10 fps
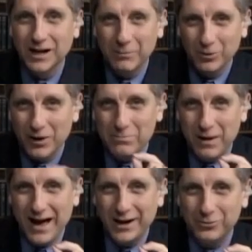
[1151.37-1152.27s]
I'll be right
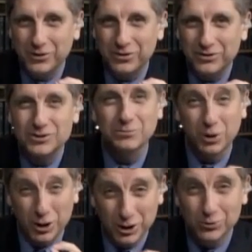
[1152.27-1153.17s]
back with some
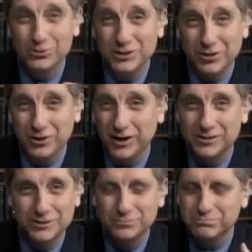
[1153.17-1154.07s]
closing
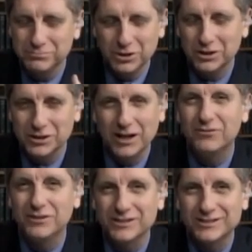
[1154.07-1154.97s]
thoughts. You're going to
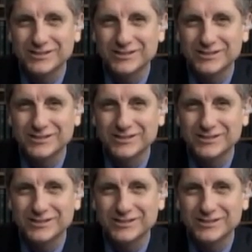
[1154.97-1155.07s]
love this.